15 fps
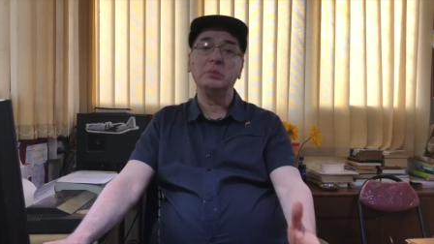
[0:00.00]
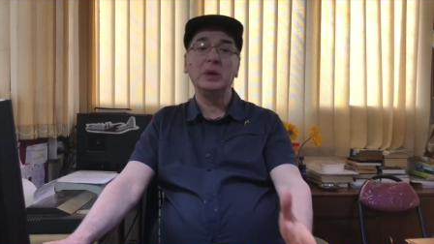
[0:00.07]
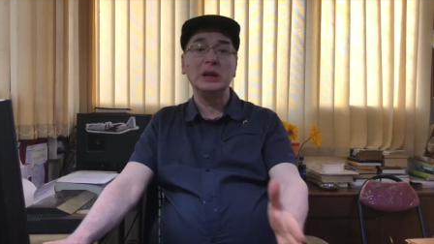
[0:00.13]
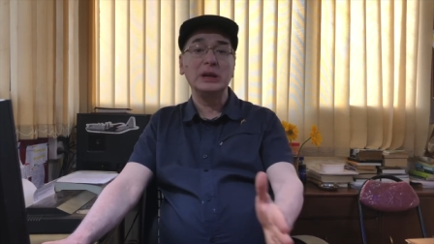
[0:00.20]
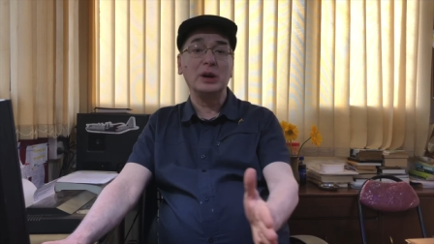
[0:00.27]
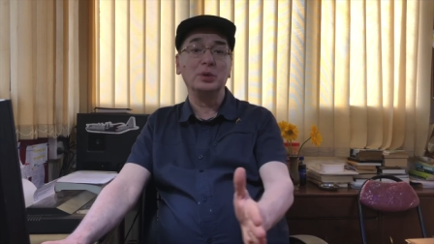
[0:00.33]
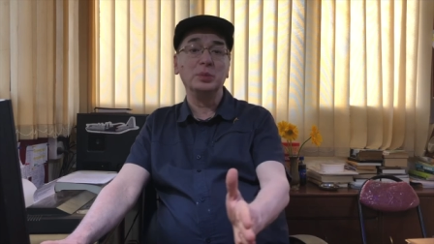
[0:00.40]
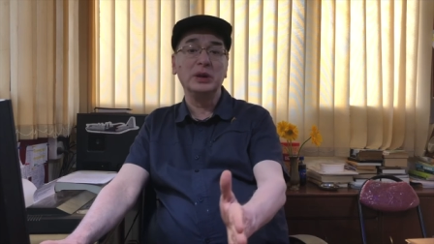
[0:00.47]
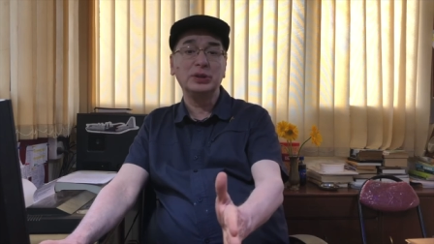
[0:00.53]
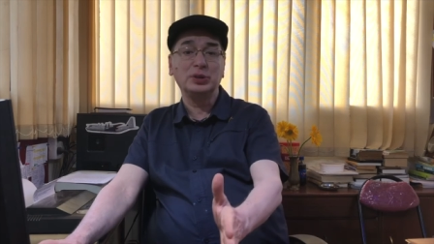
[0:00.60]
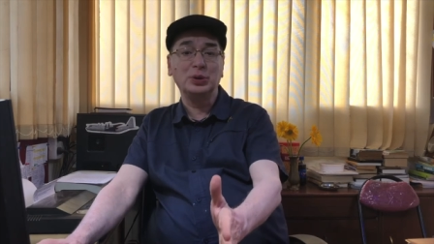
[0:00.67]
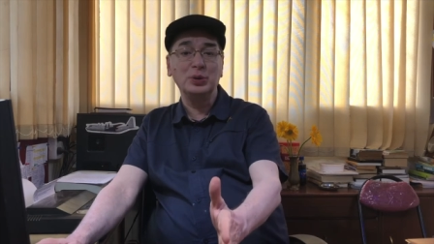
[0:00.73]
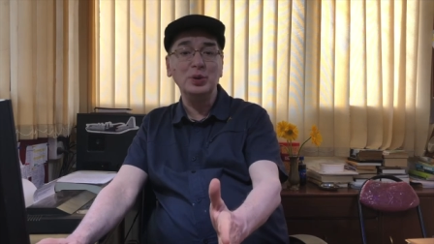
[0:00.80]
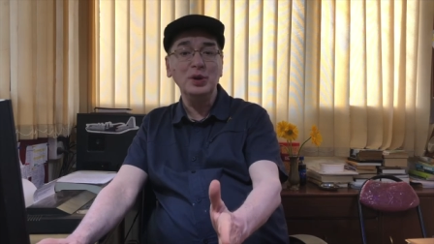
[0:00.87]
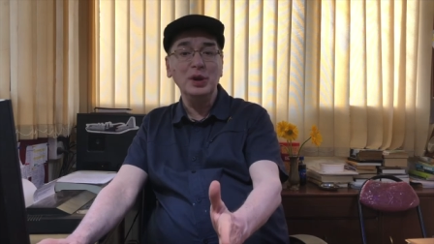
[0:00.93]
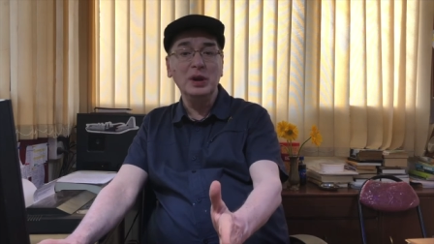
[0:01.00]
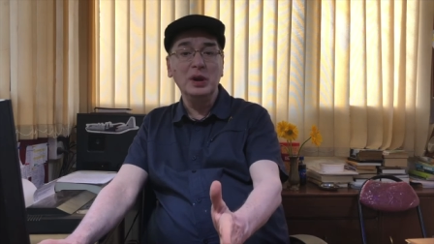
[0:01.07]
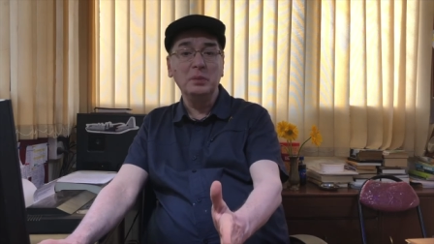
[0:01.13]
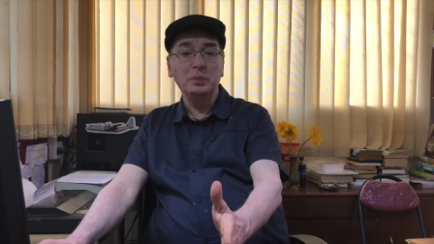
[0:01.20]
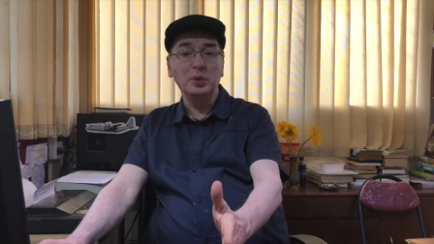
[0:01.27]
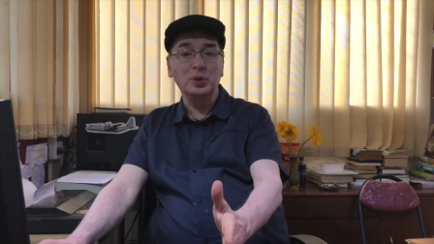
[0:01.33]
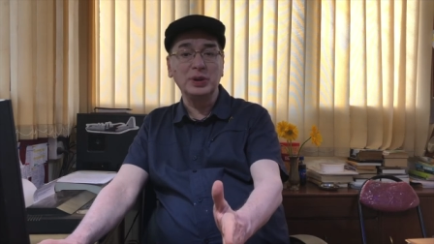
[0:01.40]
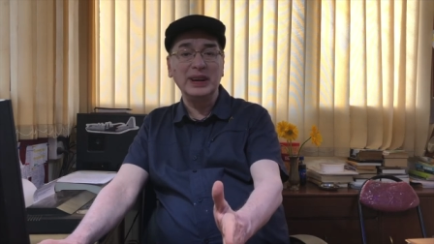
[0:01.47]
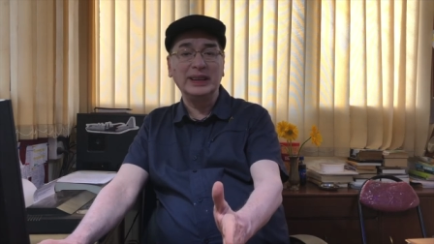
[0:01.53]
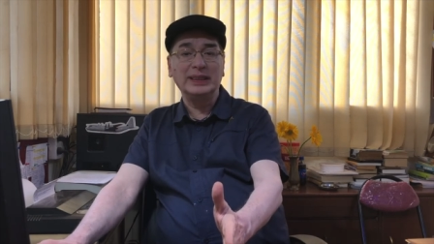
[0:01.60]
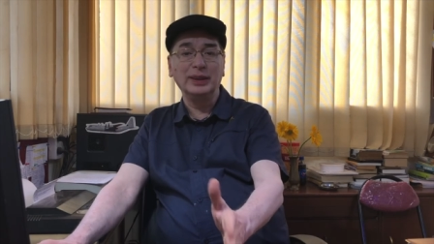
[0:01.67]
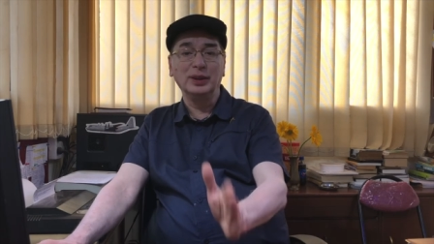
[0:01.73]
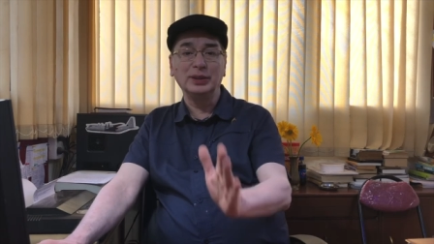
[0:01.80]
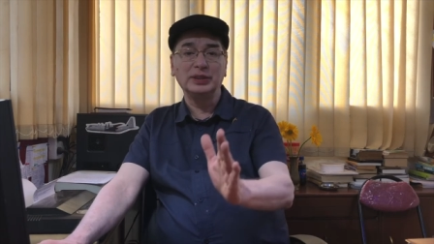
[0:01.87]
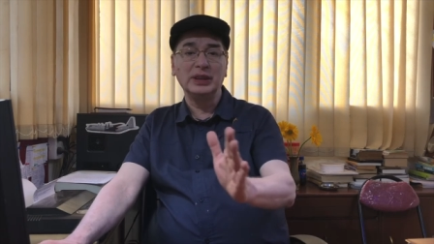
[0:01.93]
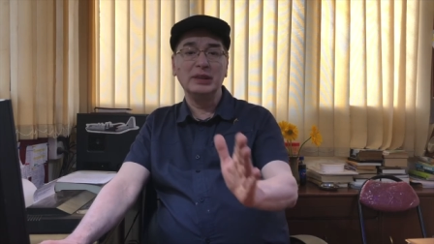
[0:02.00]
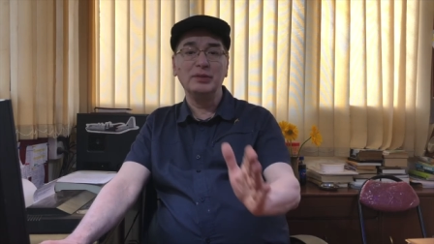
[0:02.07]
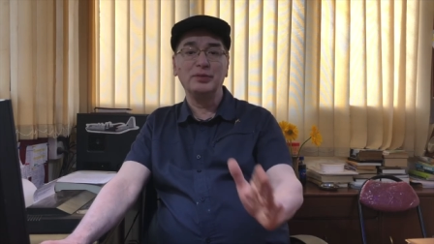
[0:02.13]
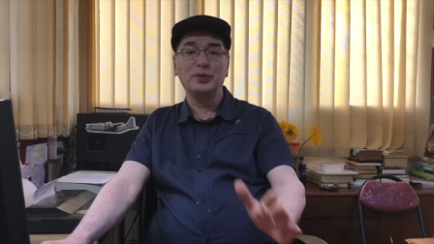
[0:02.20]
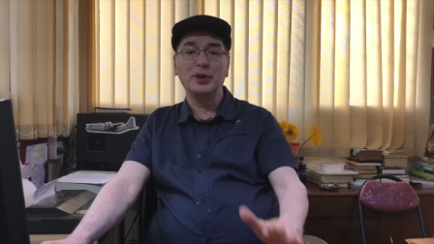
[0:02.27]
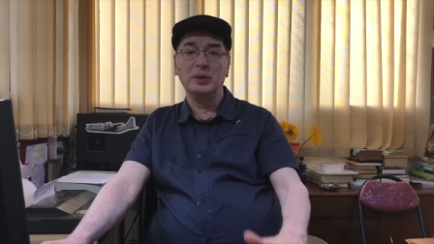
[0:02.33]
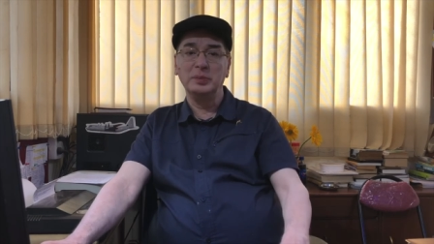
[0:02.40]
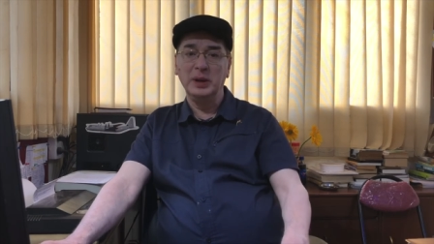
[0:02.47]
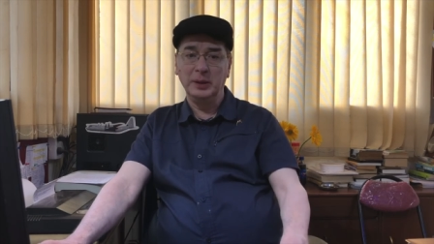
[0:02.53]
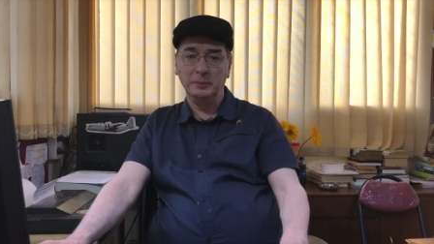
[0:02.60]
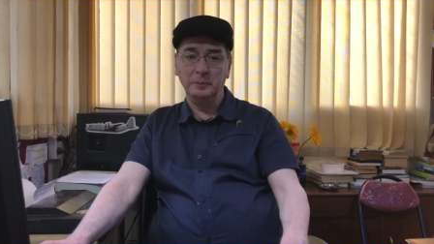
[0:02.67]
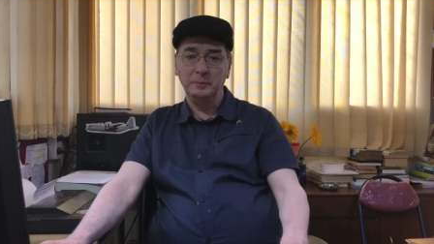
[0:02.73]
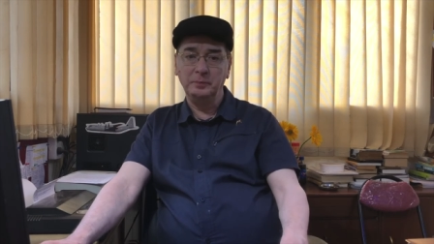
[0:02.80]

and how much to protect yourself from him.